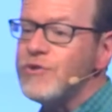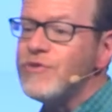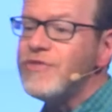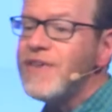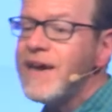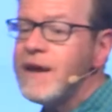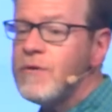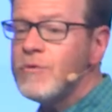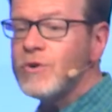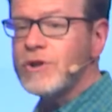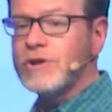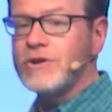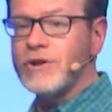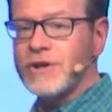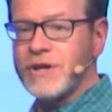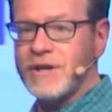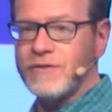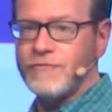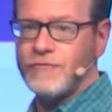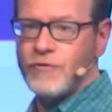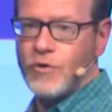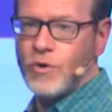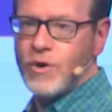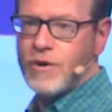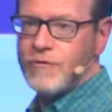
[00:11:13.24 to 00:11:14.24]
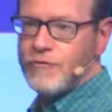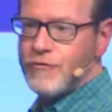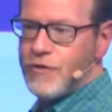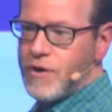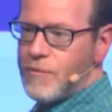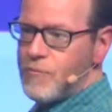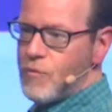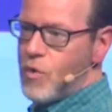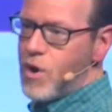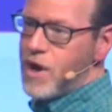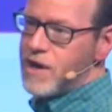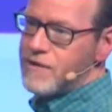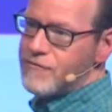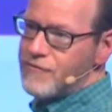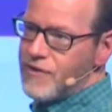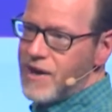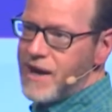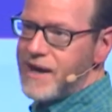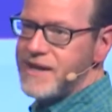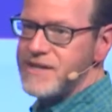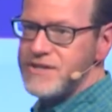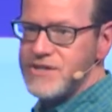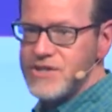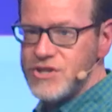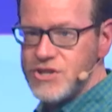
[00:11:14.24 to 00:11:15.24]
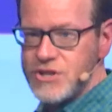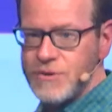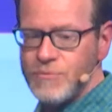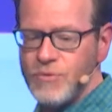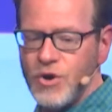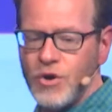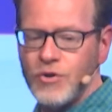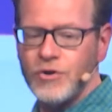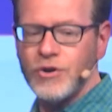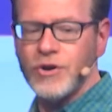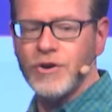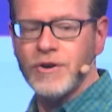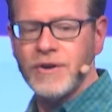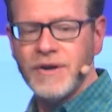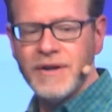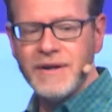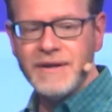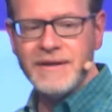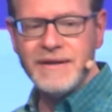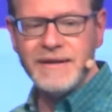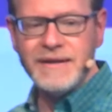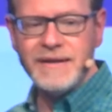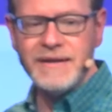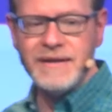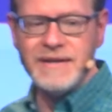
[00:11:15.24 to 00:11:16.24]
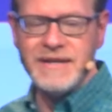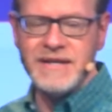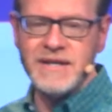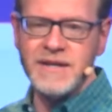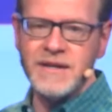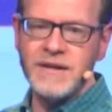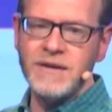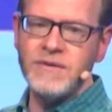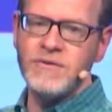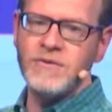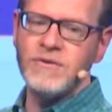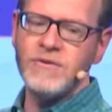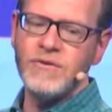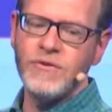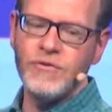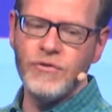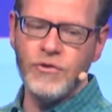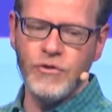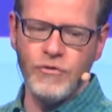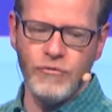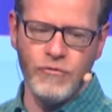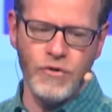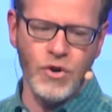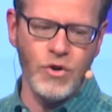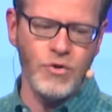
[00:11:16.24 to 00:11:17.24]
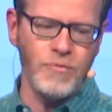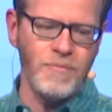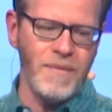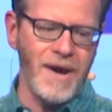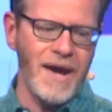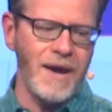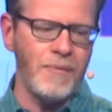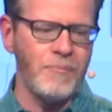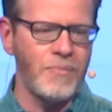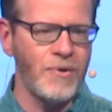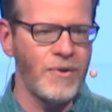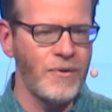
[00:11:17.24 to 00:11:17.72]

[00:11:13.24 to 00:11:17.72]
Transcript: they were looking for from Whattaphi as a gym owner in the roadmap.